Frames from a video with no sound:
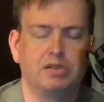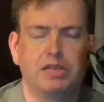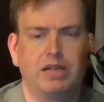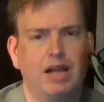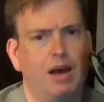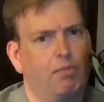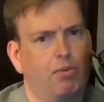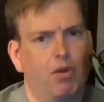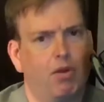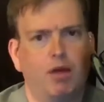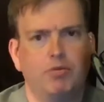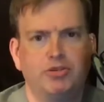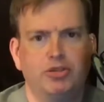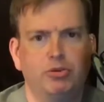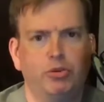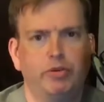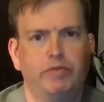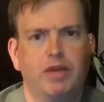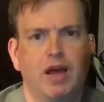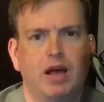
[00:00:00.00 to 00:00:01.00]
and I promise you
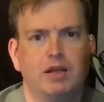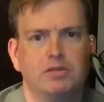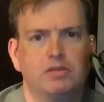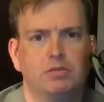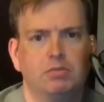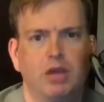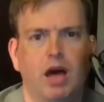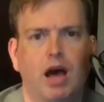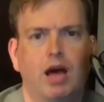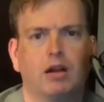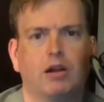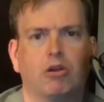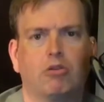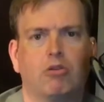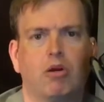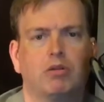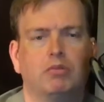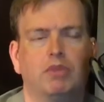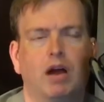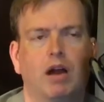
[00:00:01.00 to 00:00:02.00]
we've got some
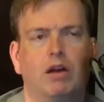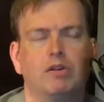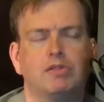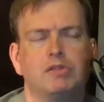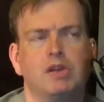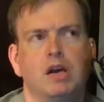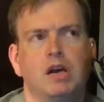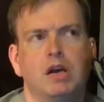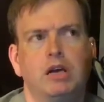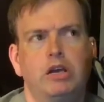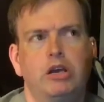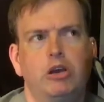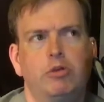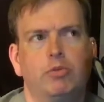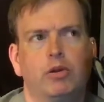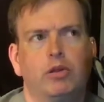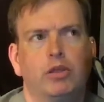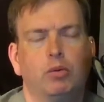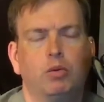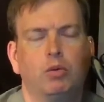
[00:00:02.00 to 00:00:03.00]
non-coronavirus
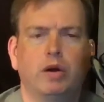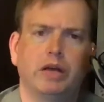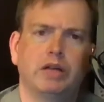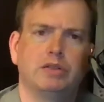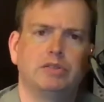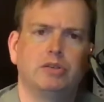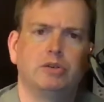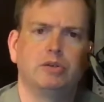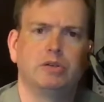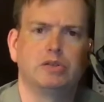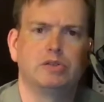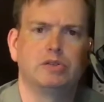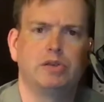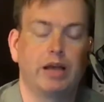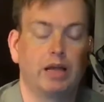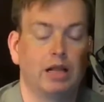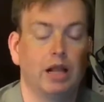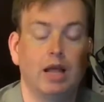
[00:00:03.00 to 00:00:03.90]
humor that we'll get to in a second.